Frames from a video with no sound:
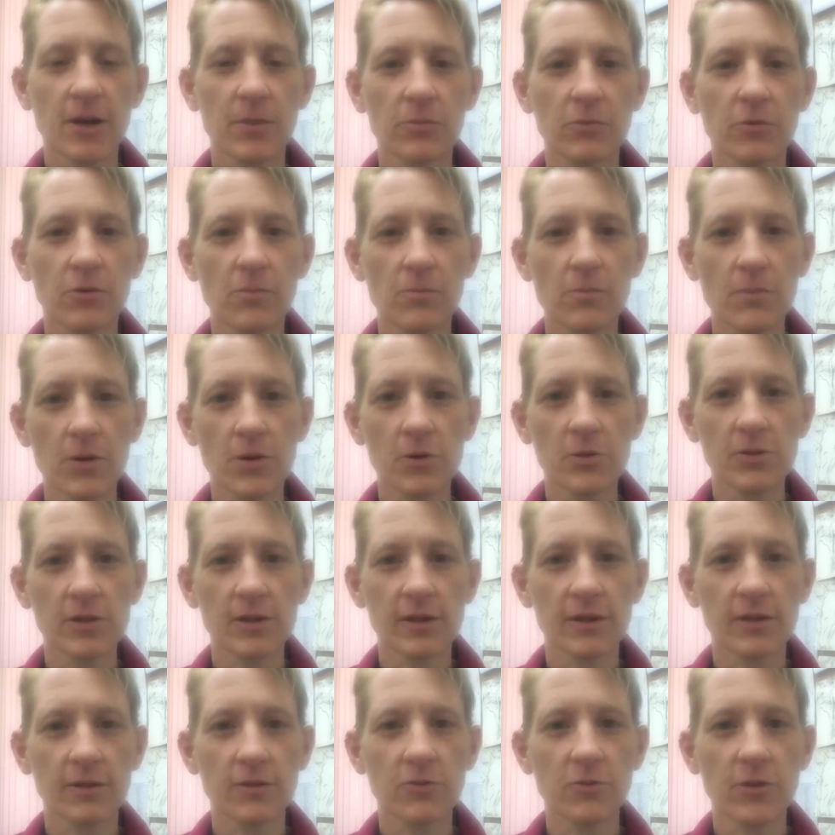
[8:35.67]

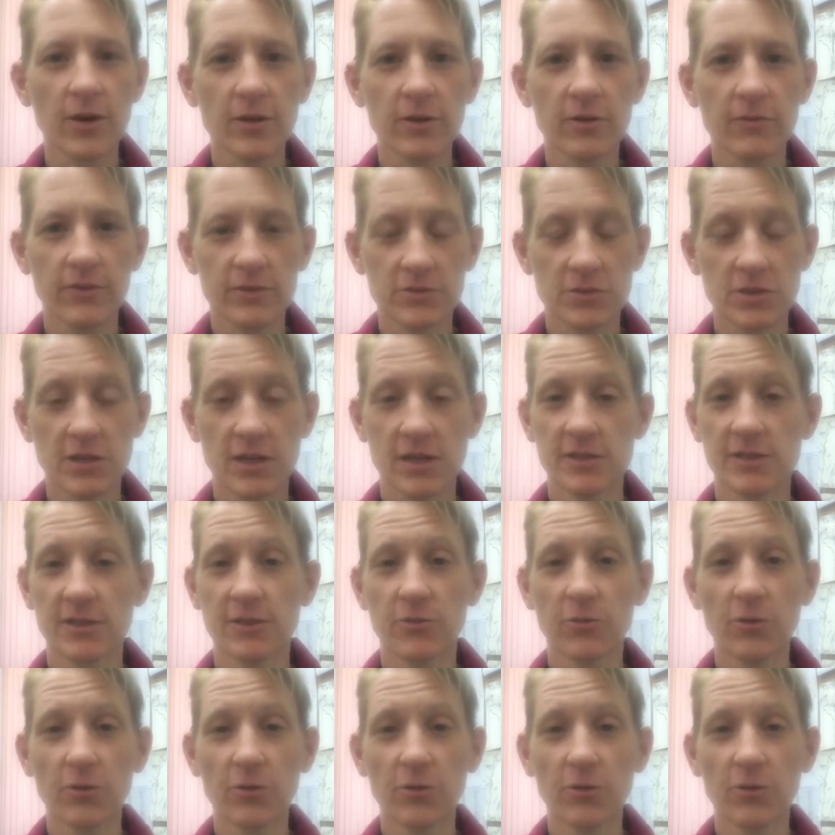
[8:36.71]
promoting greater vegetation